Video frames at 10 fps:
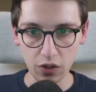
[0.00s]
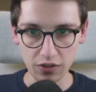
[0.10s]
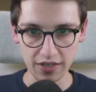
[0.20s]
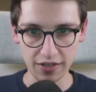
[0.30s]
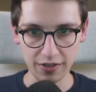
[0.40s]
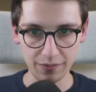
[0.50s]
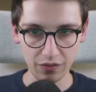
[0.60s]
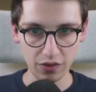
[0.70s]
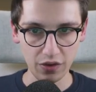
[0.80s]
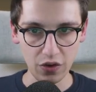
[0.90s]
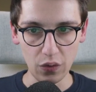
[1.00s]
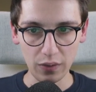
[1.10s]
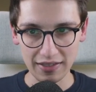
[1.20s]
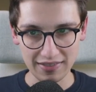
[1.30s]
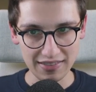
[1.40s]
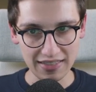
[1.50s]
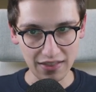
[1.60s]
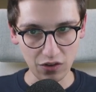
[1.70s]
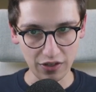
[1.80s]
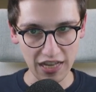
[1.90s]
here, we can see
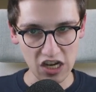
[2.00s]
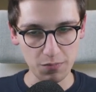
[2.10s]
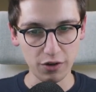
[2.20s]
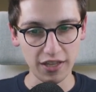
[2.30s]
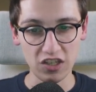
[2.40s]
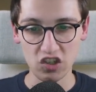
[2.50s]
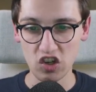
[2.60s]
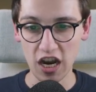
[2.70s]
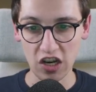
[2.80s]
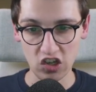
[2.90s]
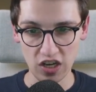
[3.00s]
that our dashboard has changed.